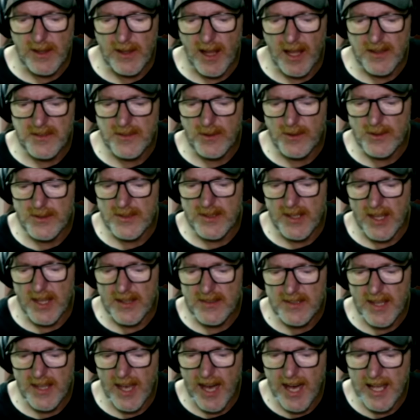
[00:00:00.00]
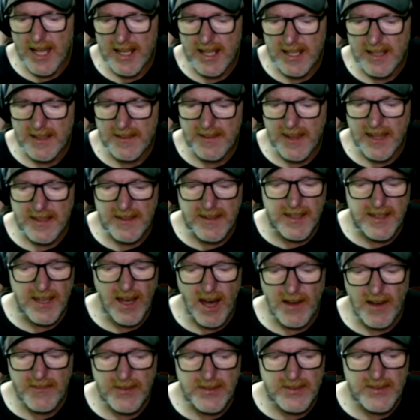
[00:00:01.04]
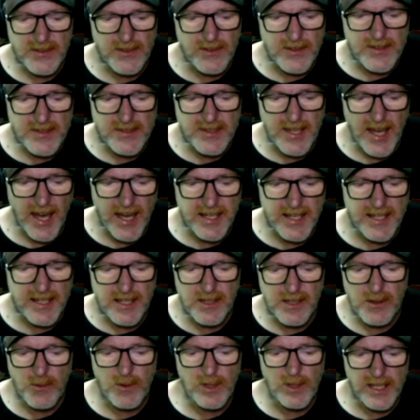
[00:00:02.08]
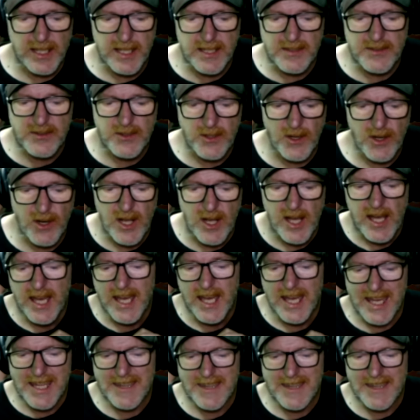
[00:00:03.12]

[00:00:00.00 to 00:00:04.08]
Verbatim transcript: the lawsuit says, adding that the officer cited and released her